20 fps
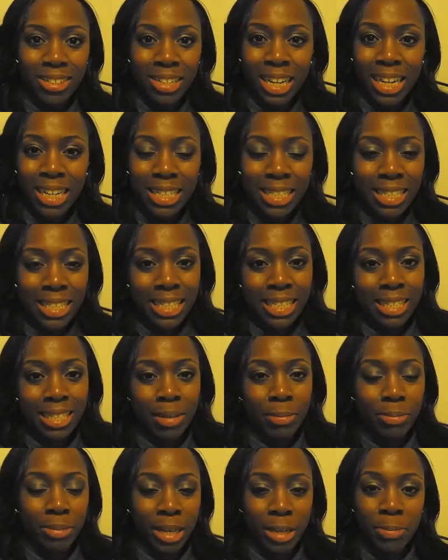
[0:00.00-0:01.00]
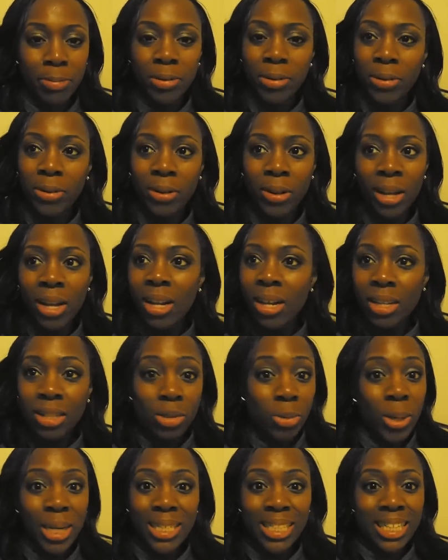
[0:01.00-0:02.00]
You get to see some people
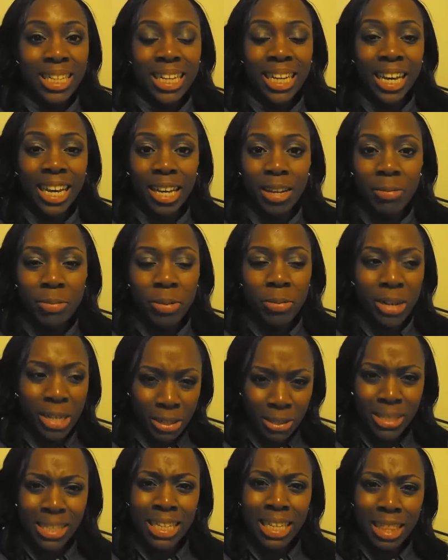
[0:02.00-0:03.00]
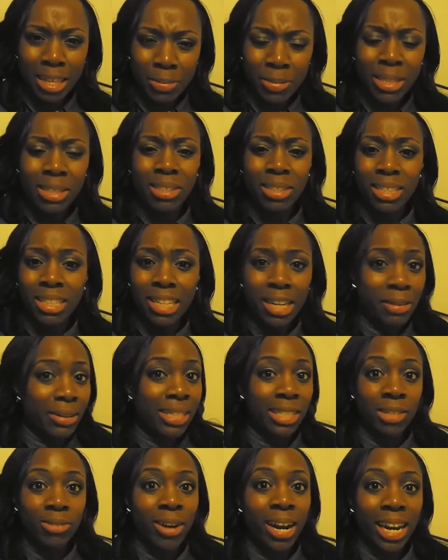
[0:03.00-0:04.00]
twice a year. But when you see them, it's, you know,
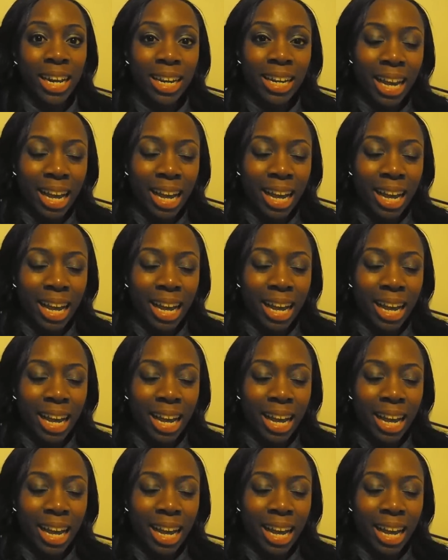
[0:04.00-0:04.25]
it's great.